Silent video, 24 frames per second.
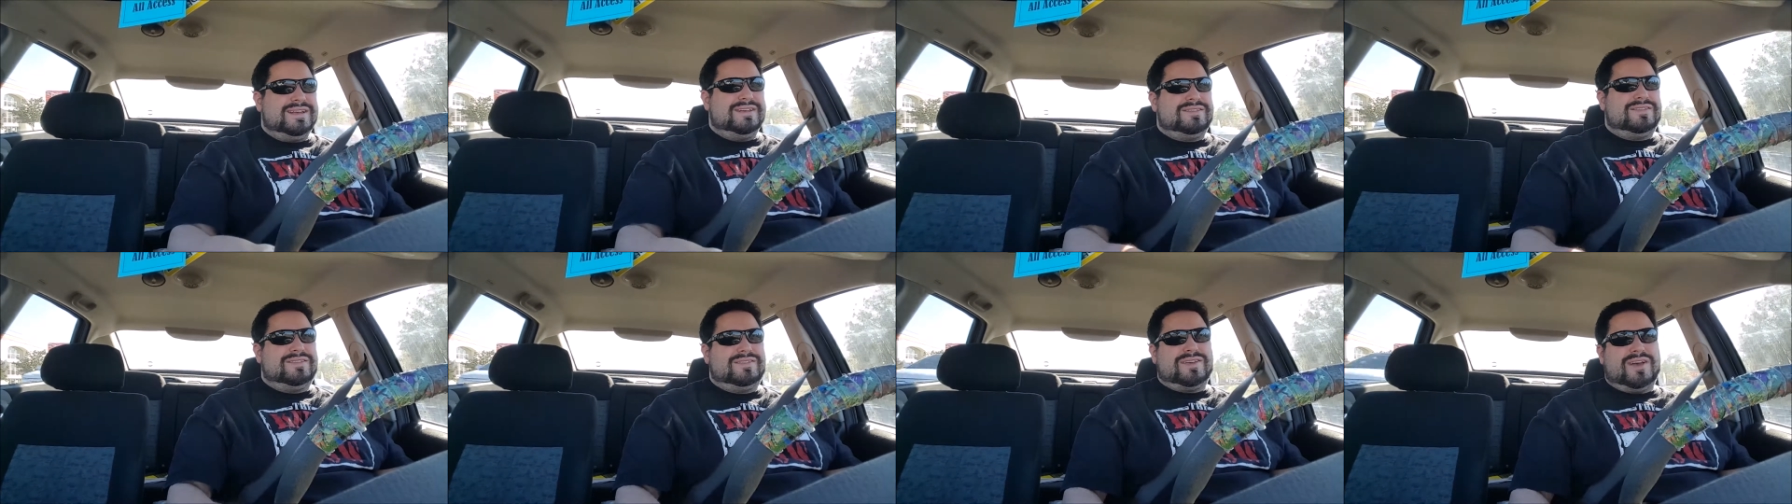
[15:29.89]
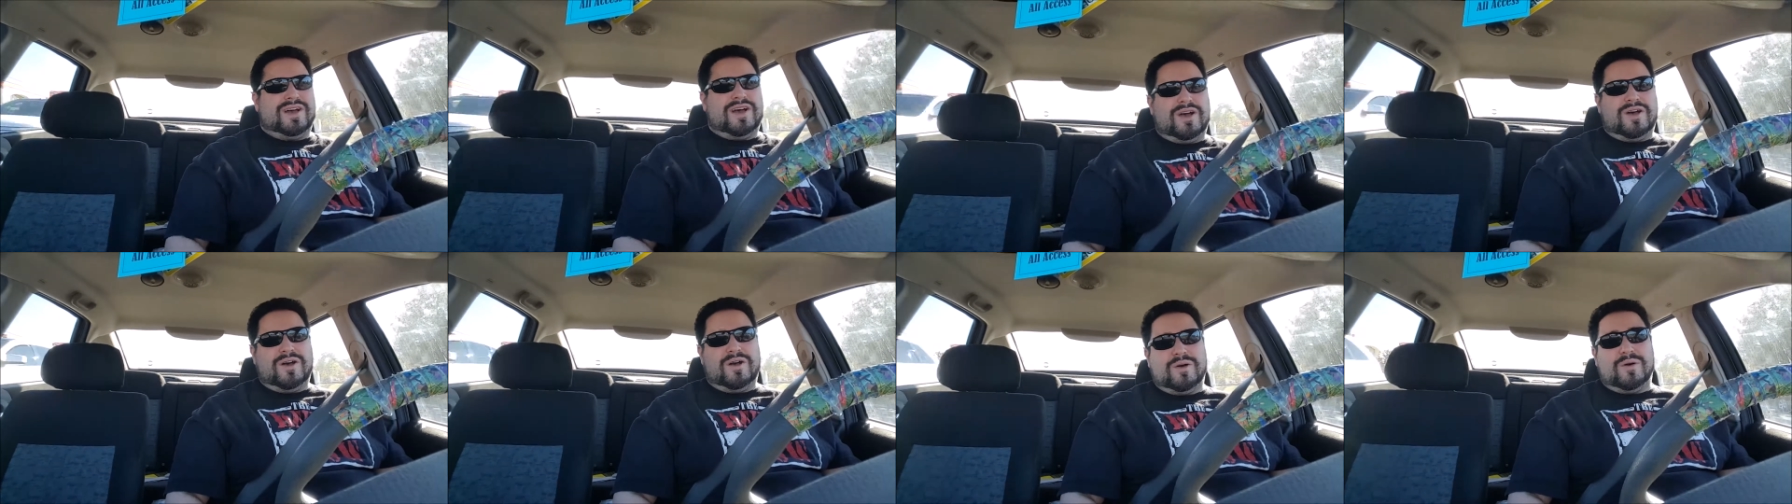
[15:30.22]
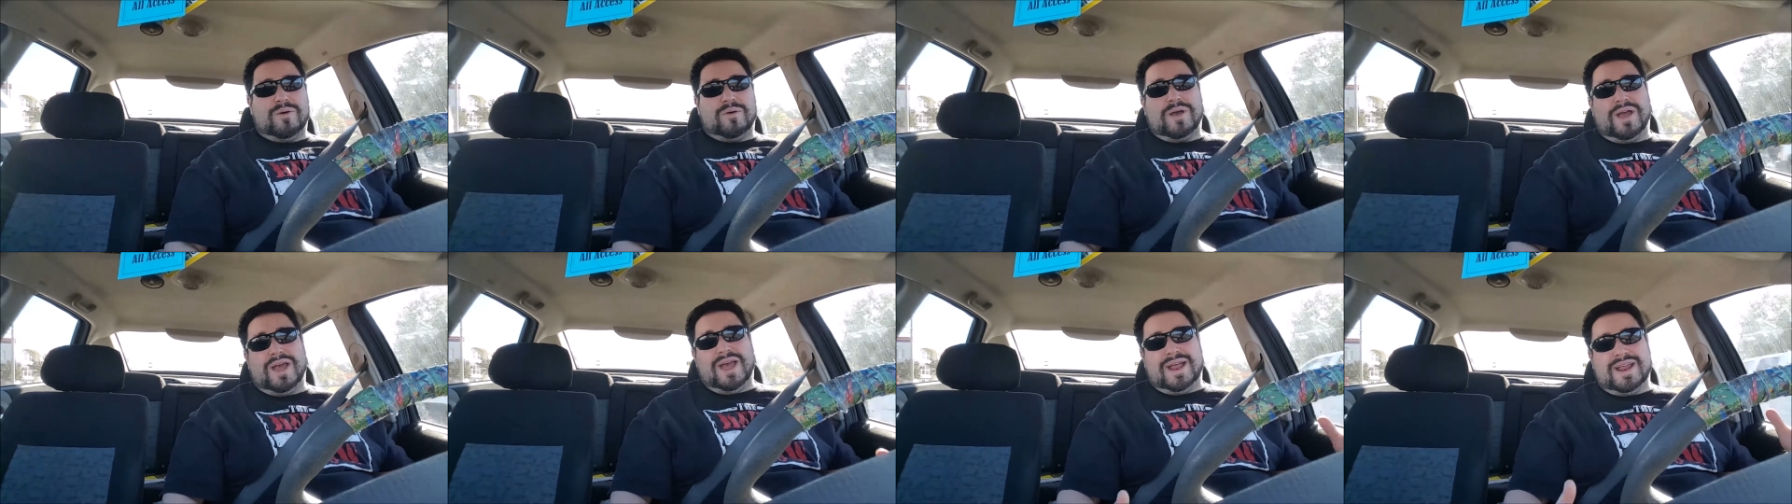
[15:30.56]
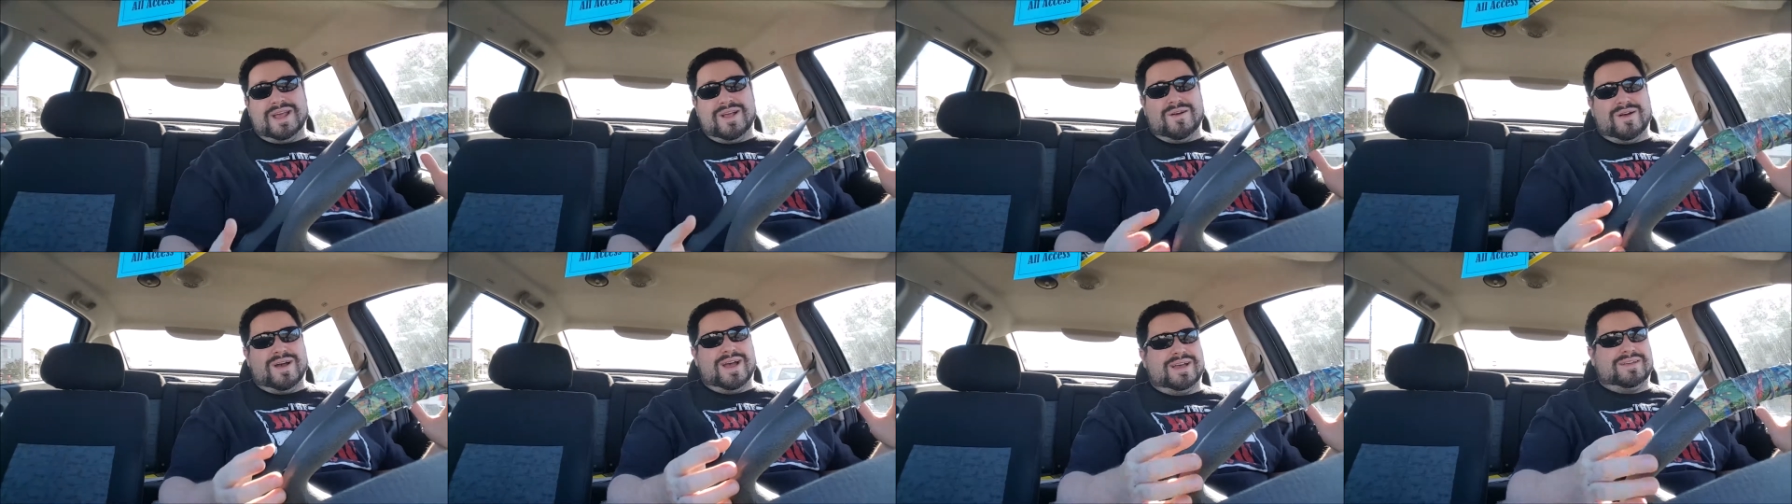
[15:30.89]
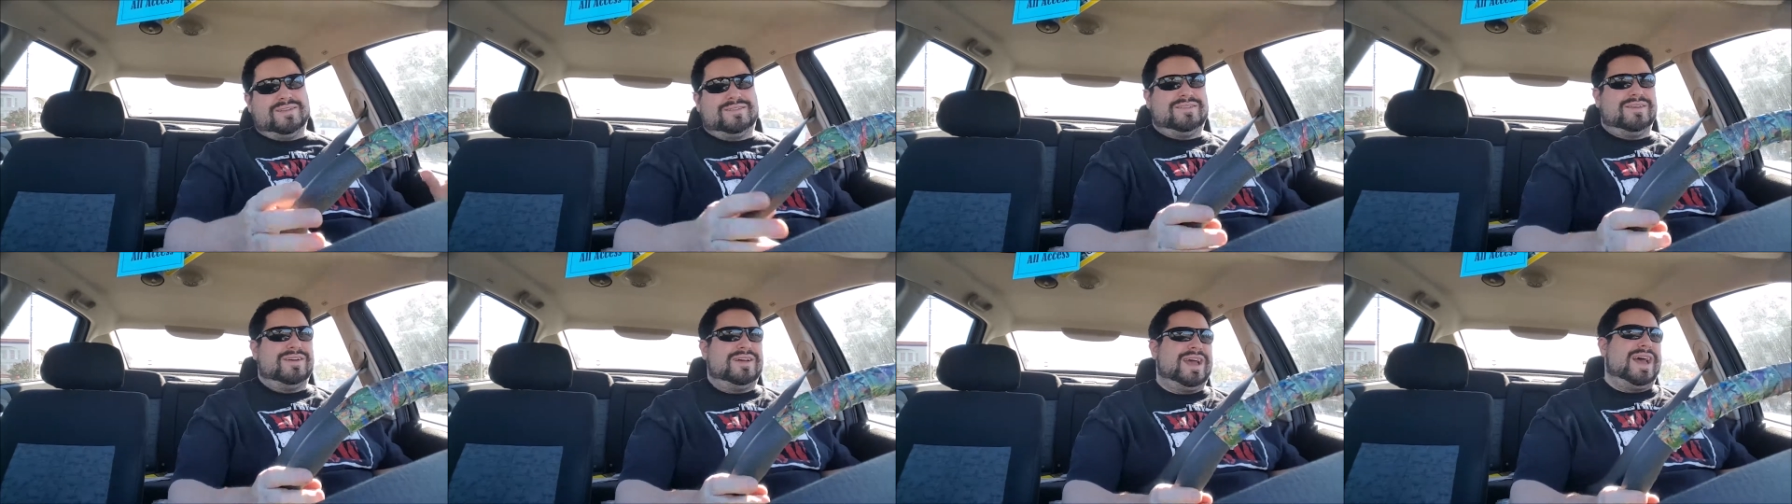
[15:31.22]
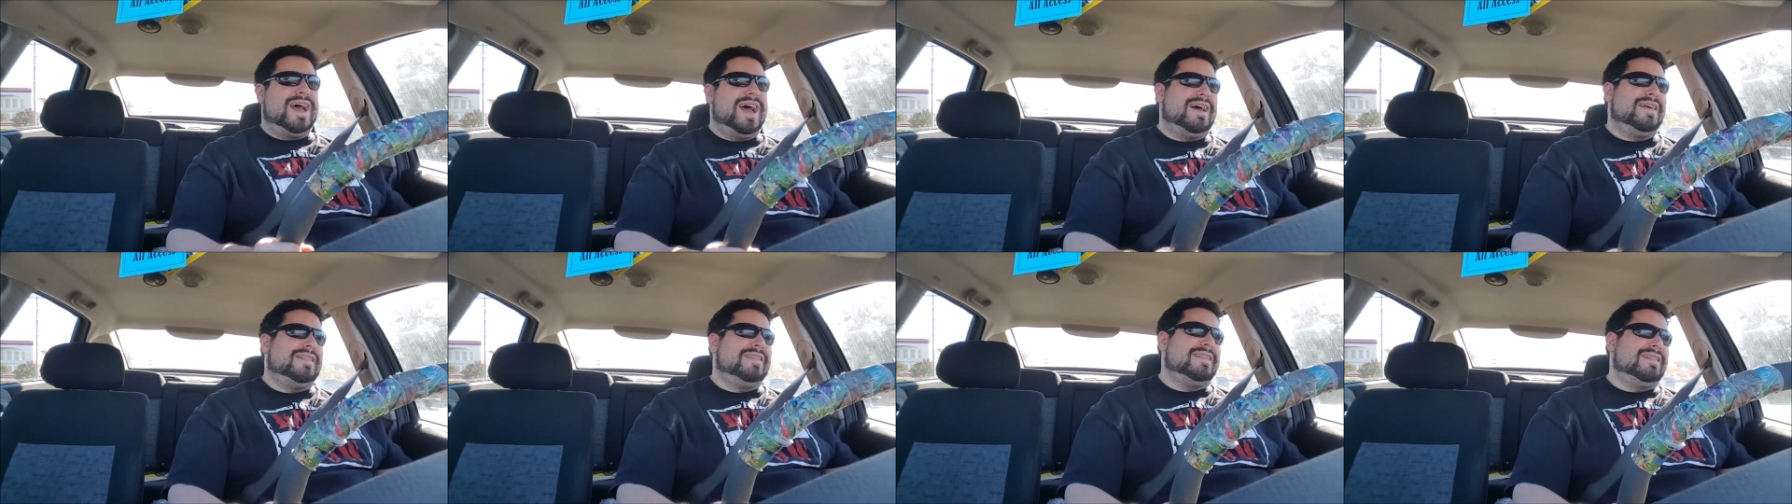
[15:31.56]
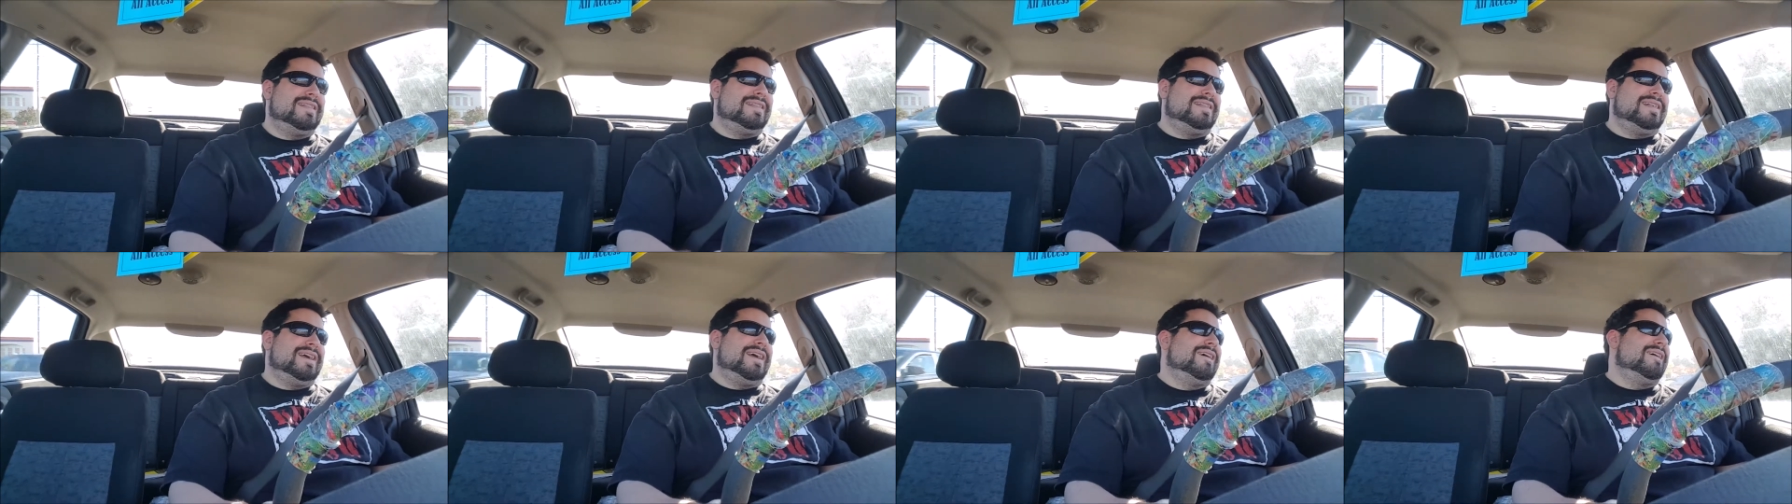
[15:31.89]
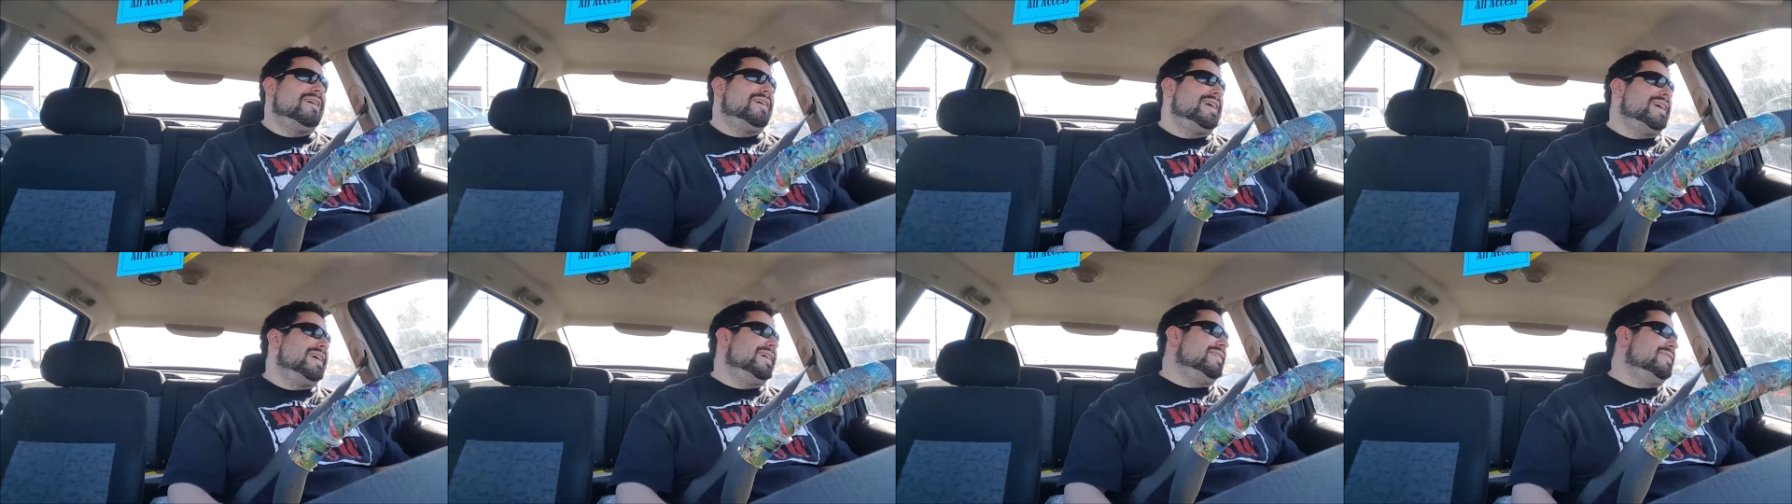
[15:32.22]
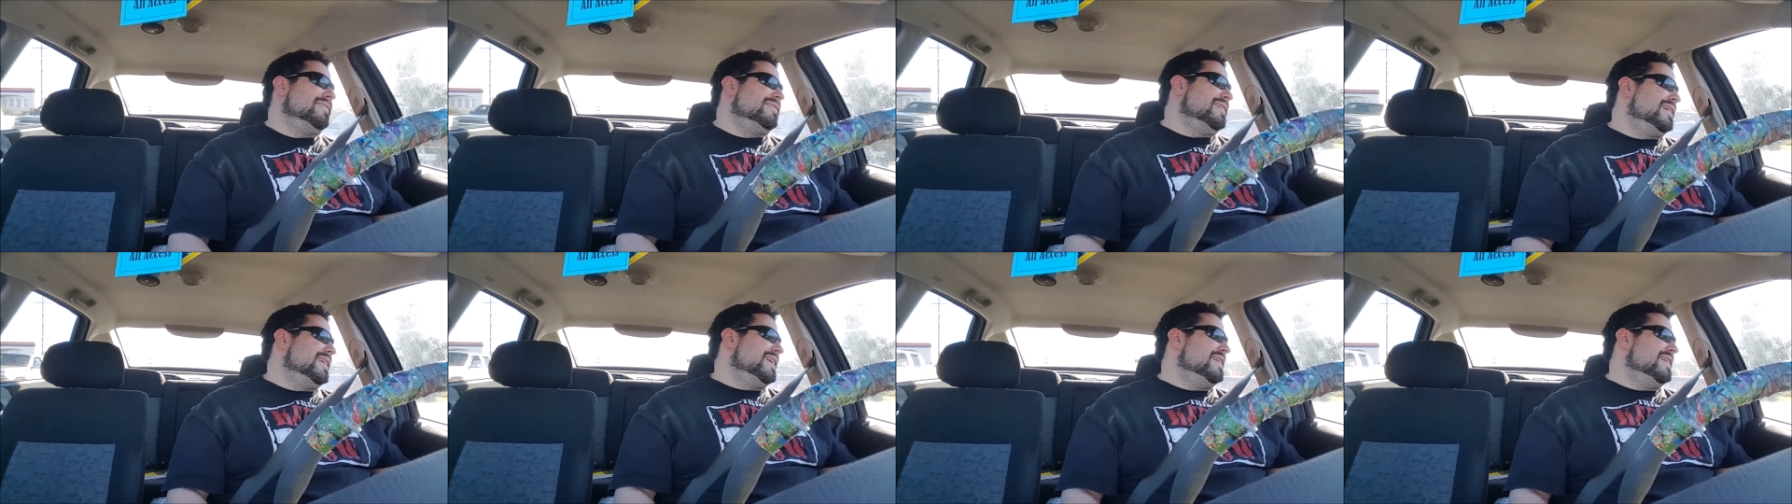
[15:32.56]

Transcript: So anyway, so yeah, there it is.